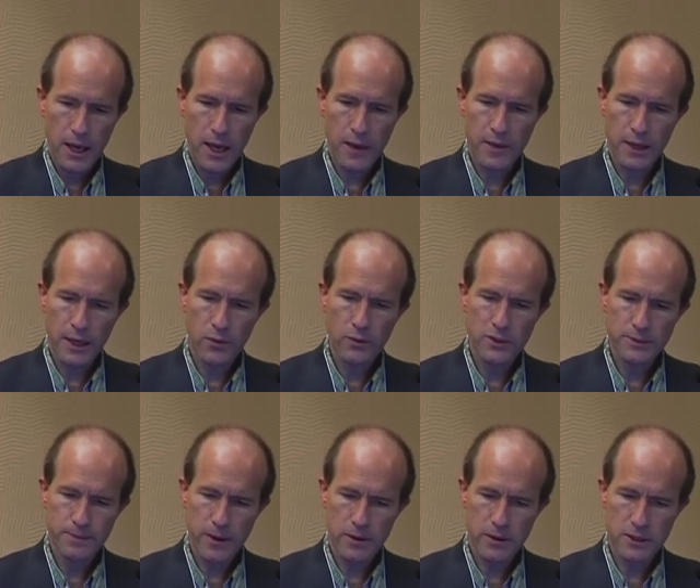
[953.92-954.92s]
In the lowest
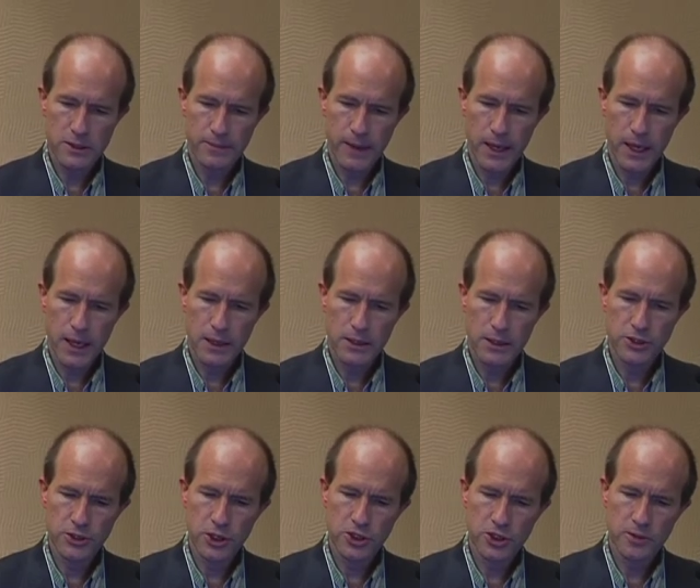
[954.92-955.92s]
part of the spine, the
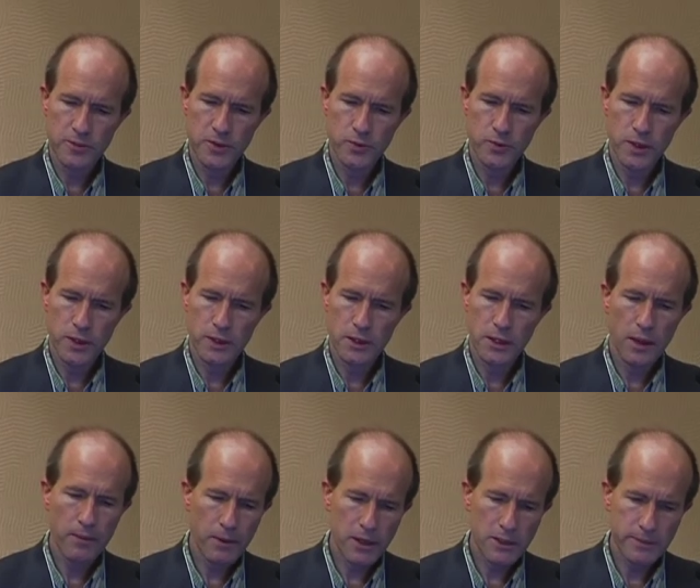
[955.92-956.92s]
junction between the
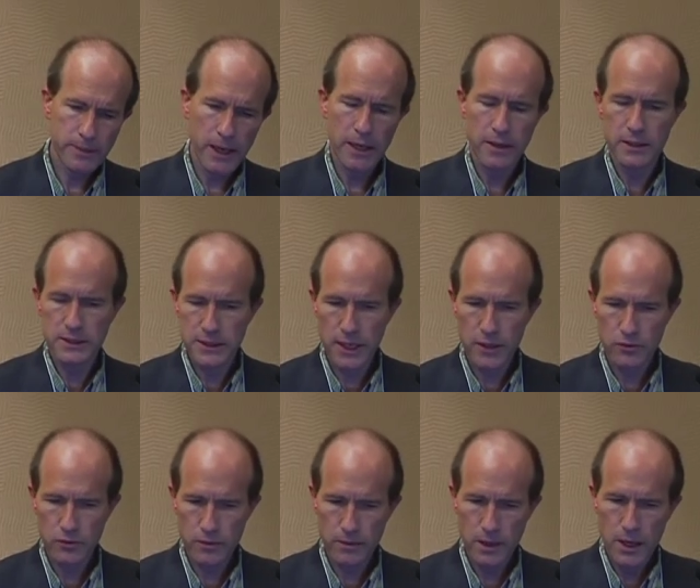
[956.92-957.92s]
lumbar spine and the
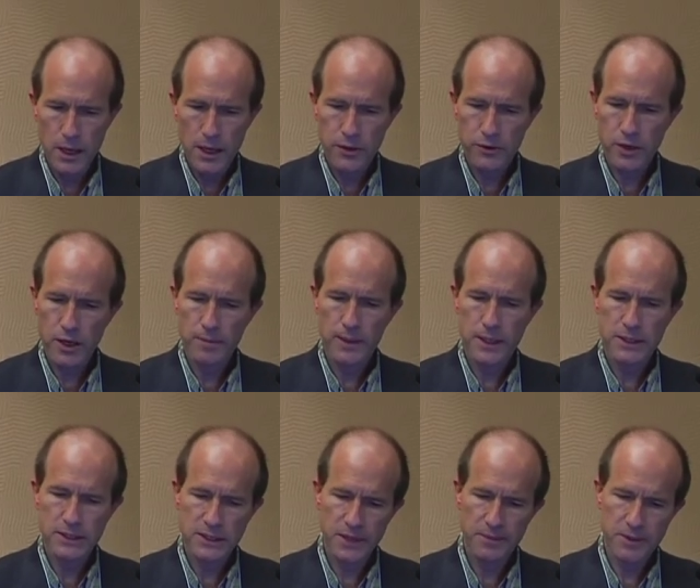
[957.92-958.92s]
sacrum, there can be a
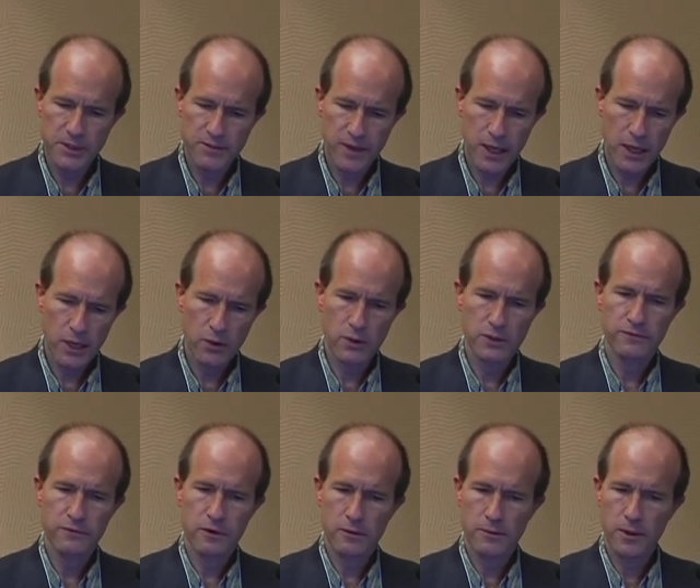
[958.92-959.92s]
slippage of that lowest
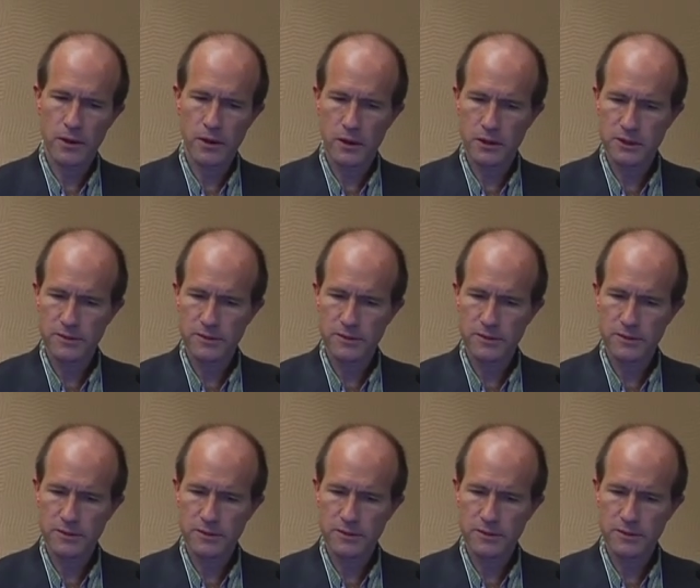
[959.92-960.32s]
vertebra called